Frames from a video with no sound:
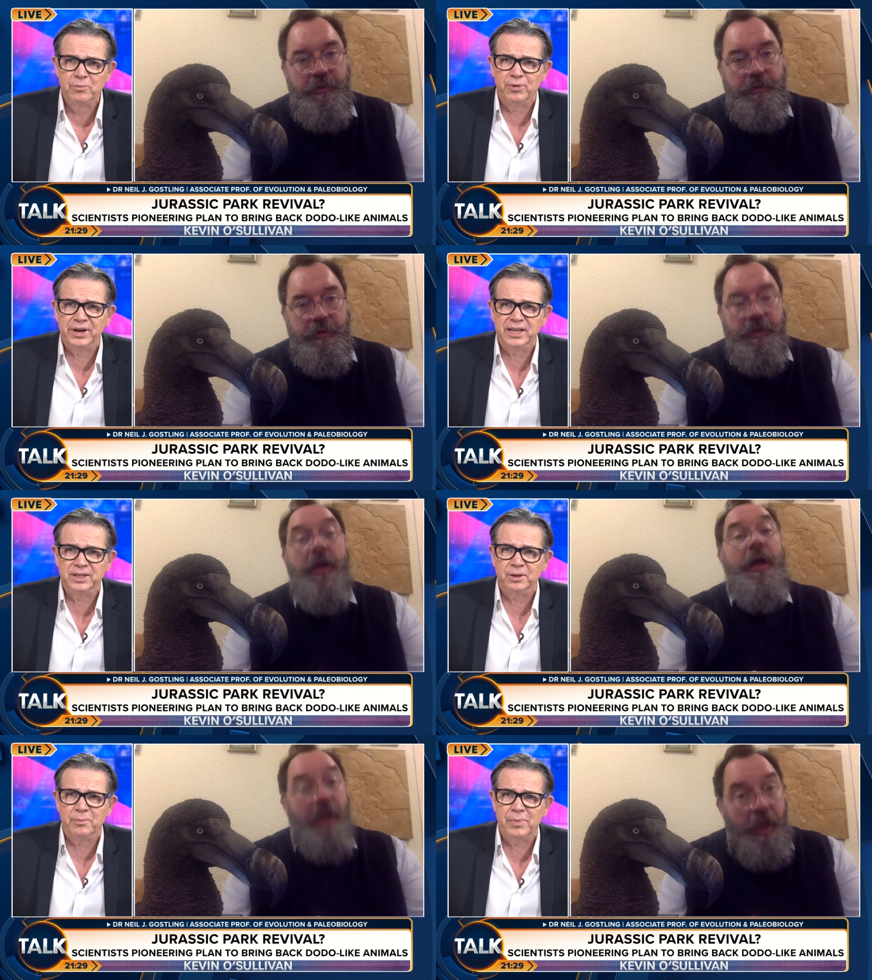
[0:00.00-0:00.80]
Speaker 1: bringing
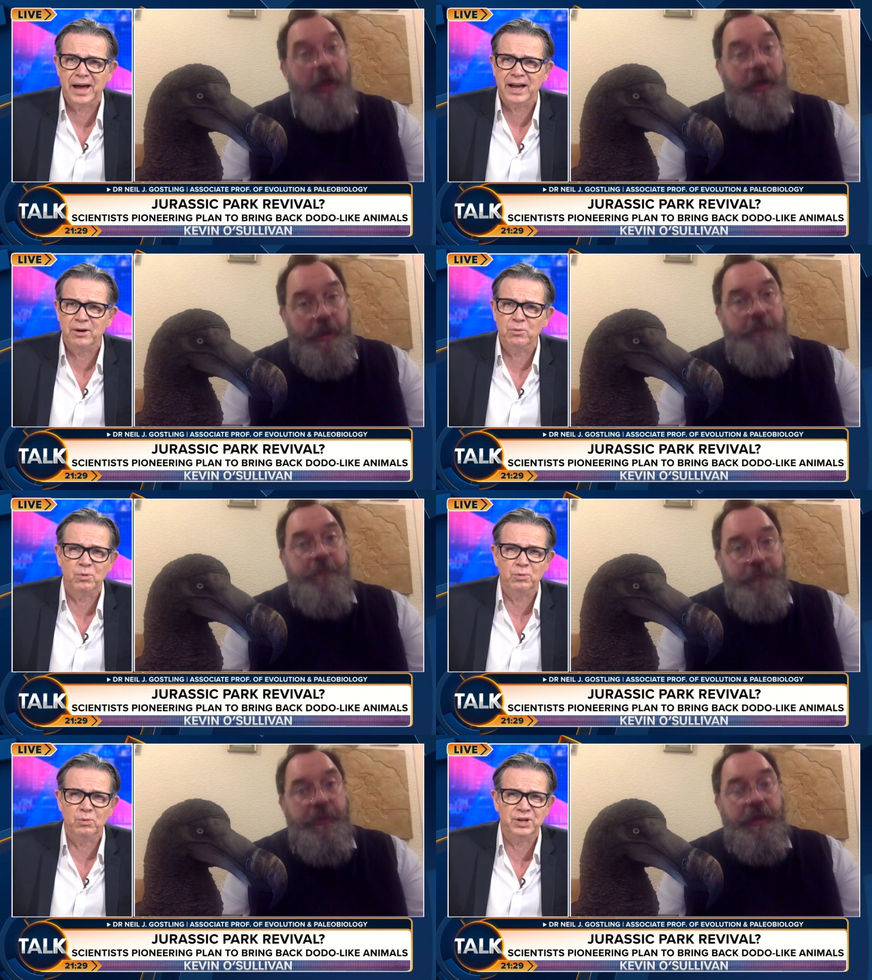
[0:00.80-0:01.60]
them back.
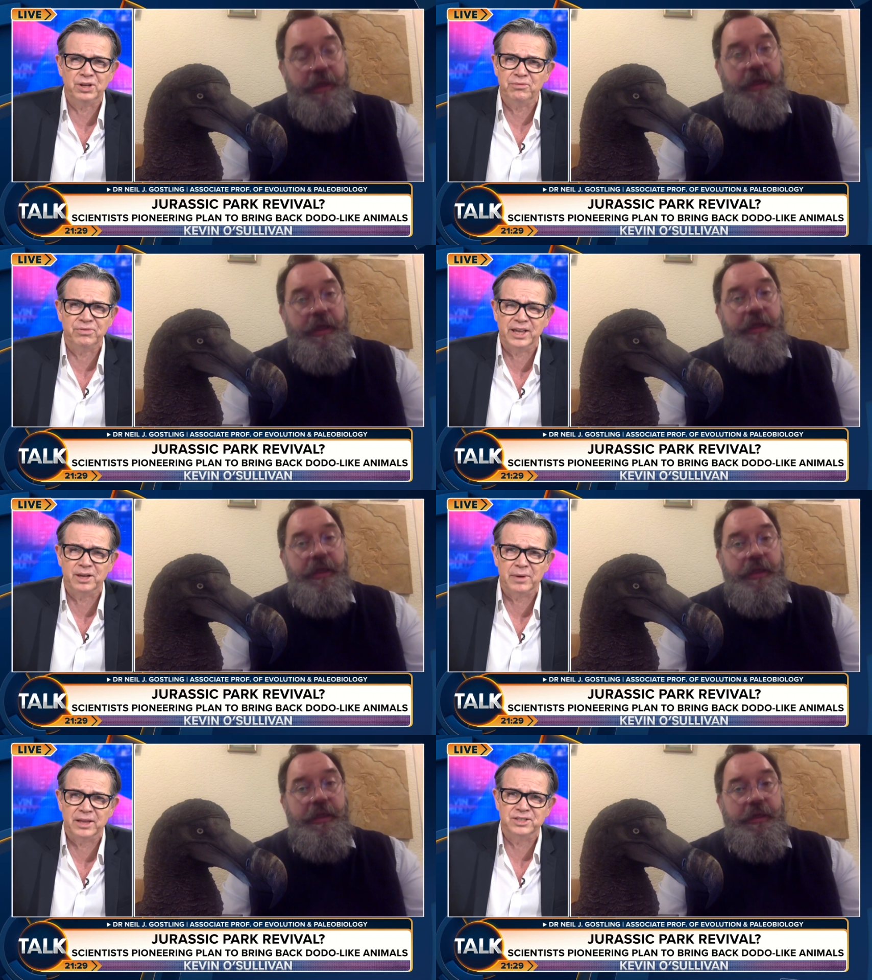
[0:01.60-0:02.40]
What, what do you think
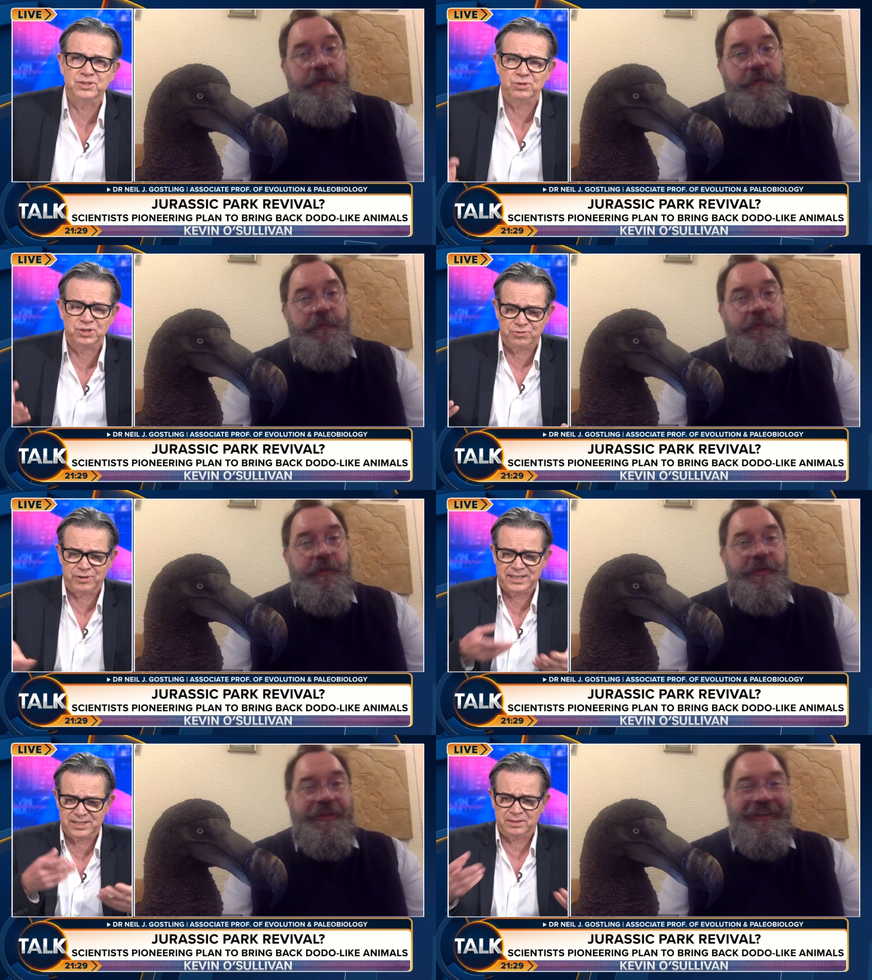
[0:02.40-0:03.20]
about this sort of
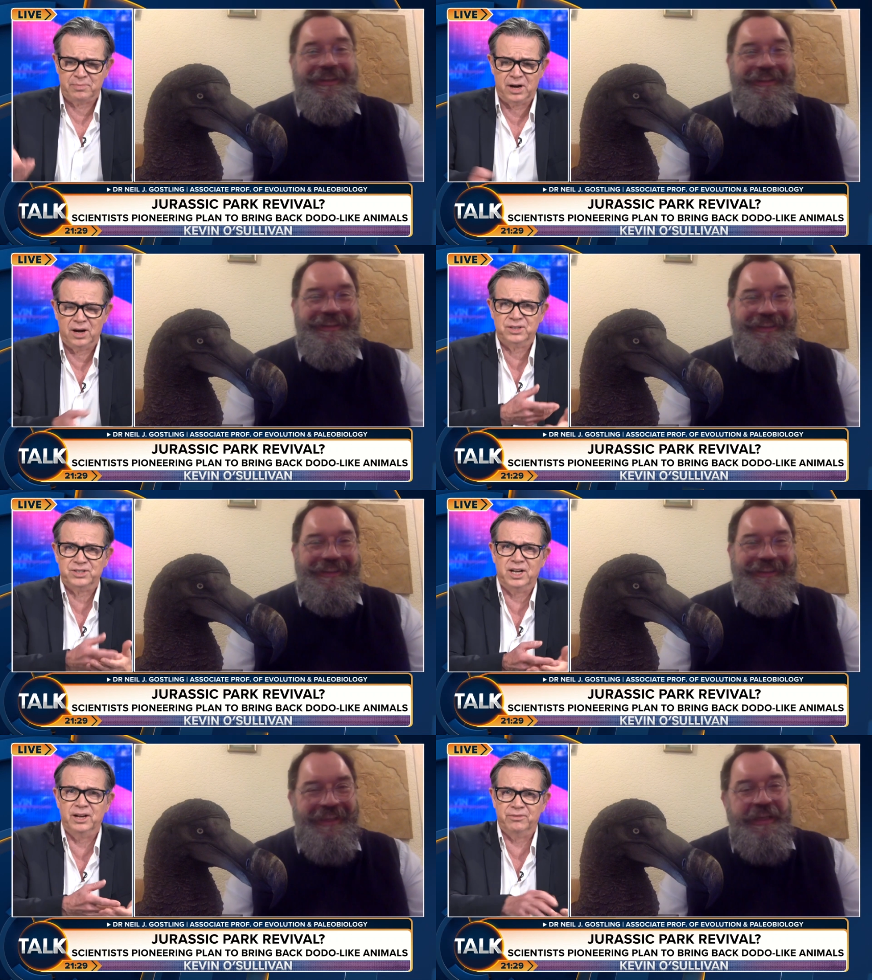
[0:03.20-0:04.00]
Jurassic Park
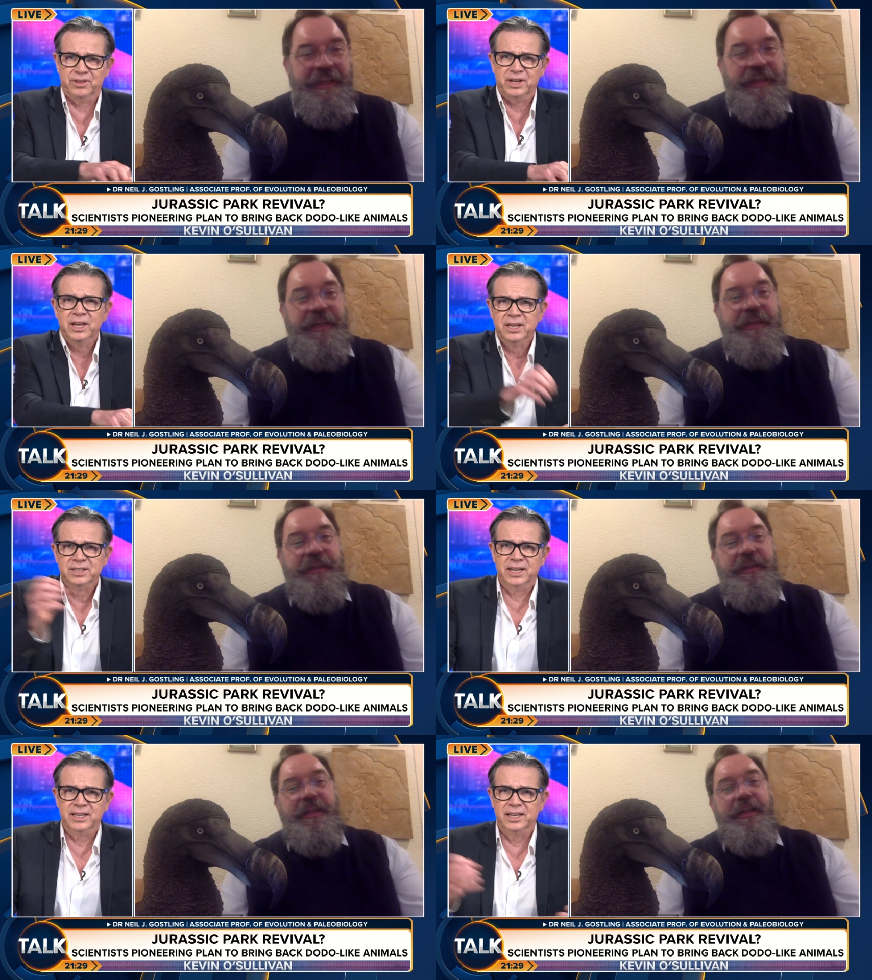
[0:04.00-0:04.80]
style thing?
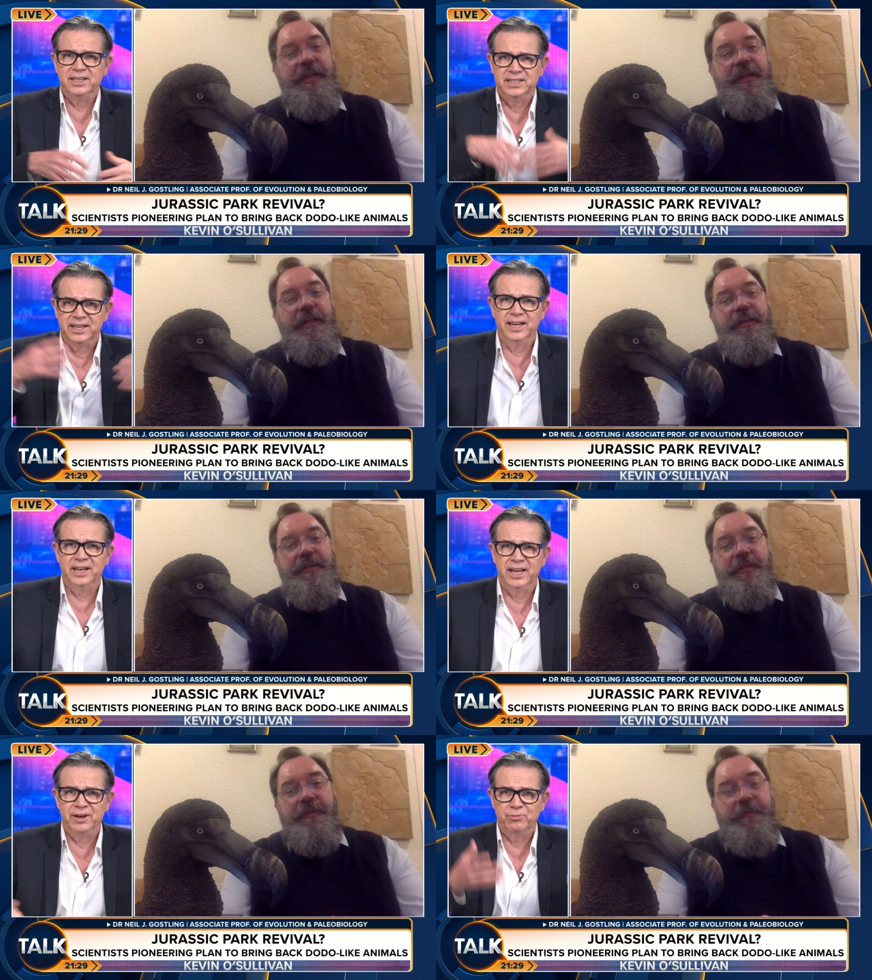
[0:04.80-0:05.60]
Take their
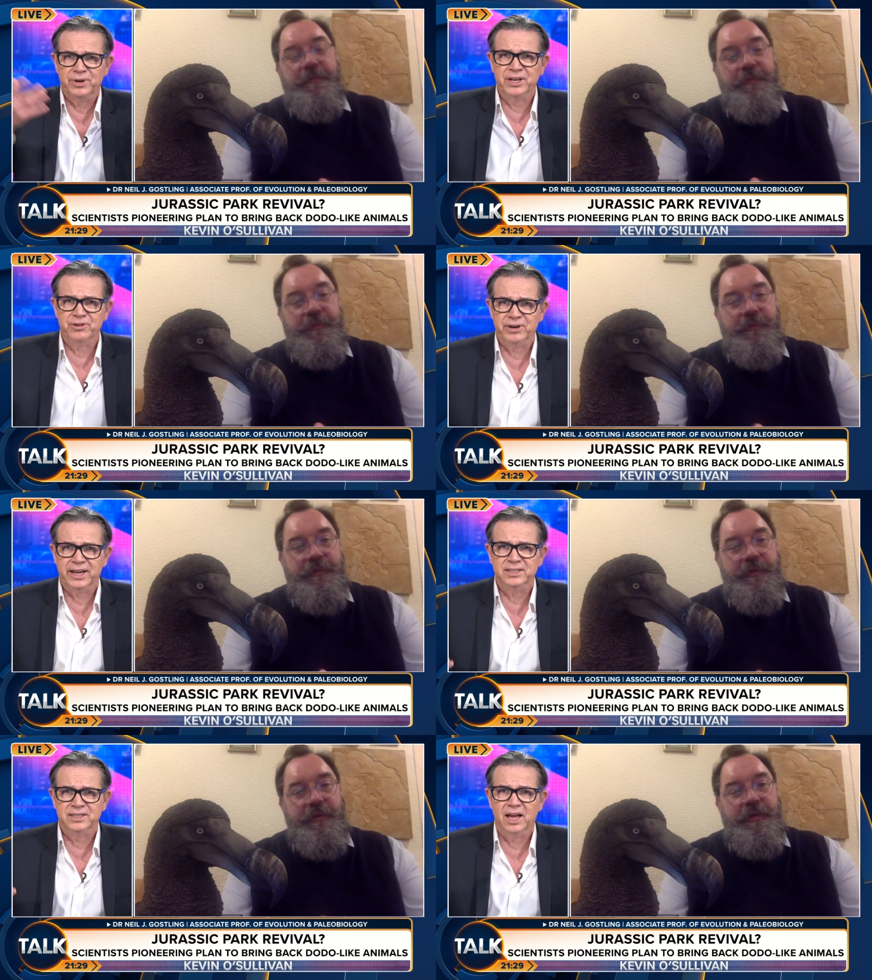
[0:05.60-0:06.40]
DNA,
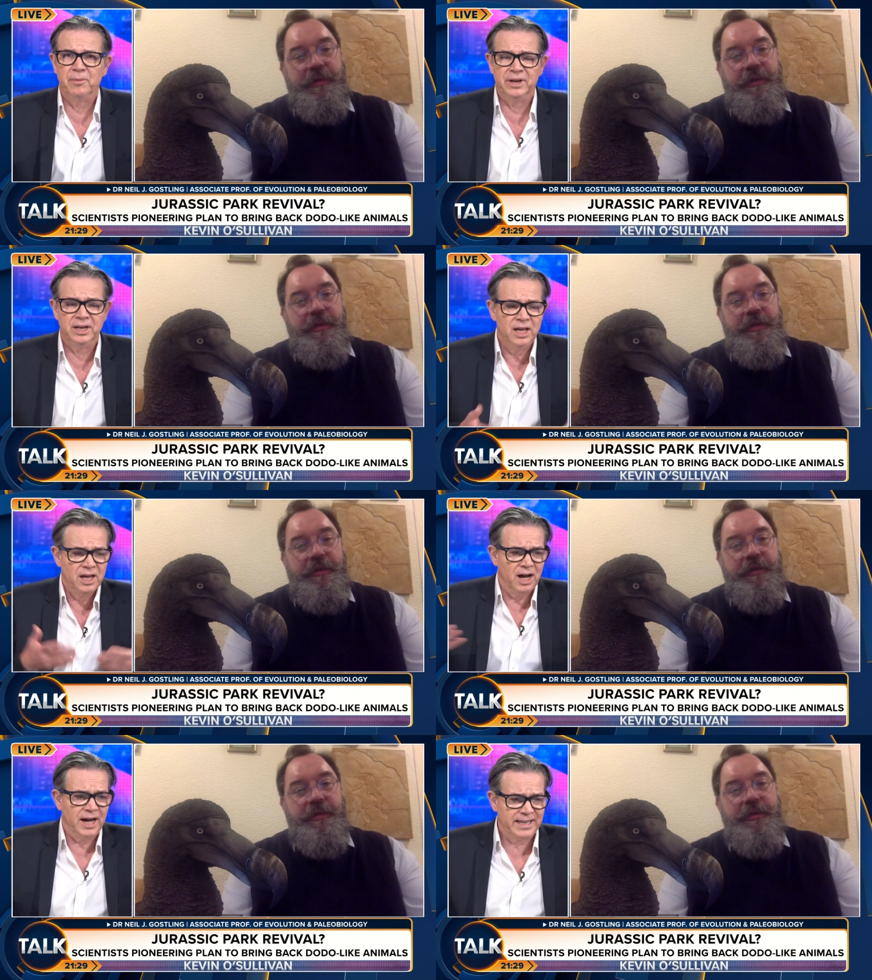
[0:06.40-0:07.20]
recreate it. I mean,
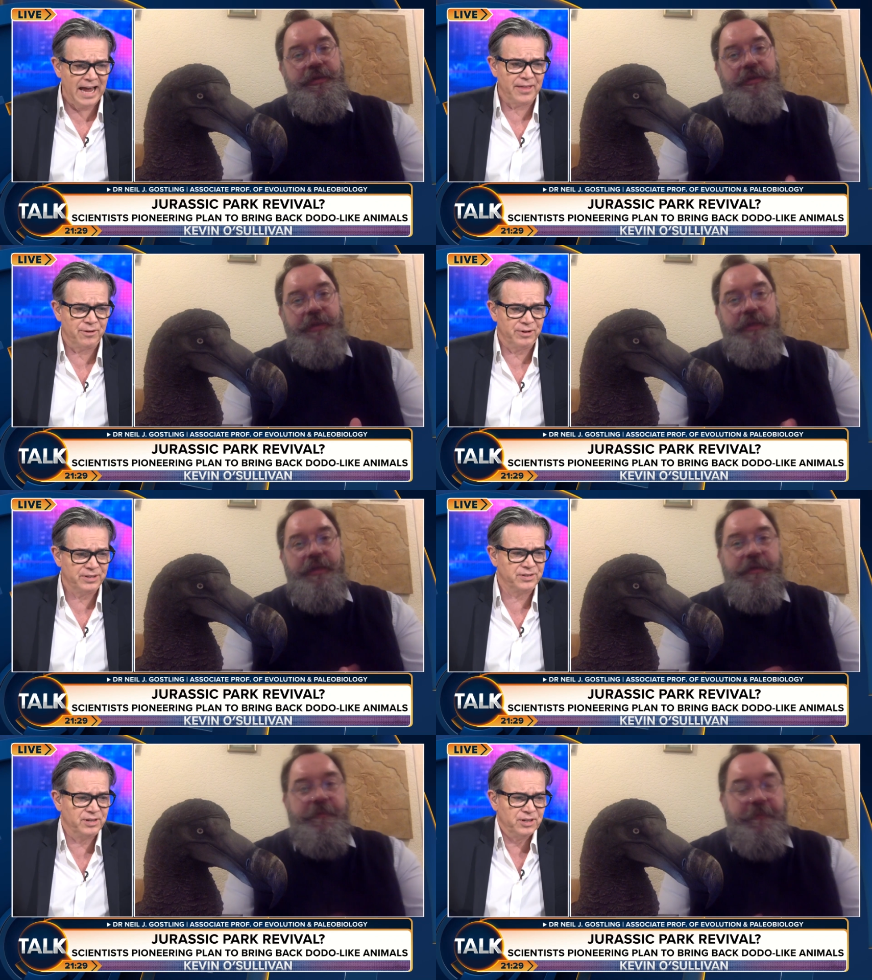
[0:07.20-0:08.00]
I gather it's